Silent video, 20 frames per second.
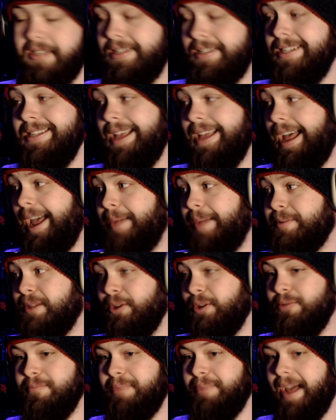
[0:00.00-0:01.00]
She's an
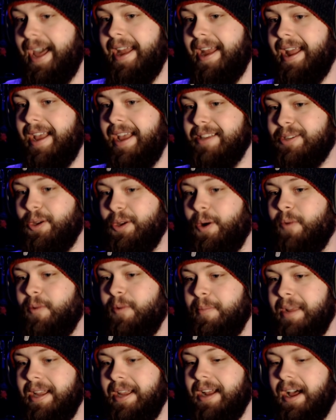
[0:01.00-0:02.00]
absolute badass, though,
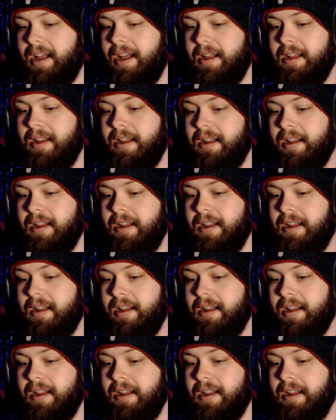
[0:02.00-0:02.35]
for being a...